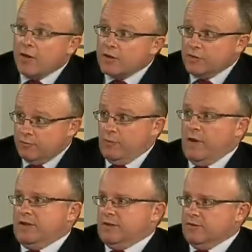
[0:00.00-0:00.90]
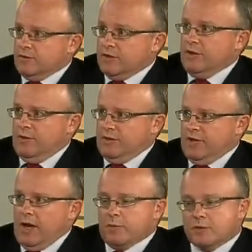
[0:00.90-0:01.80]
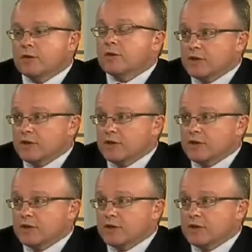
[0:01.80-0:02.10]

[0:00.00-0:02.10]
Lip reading: those information serious gaps,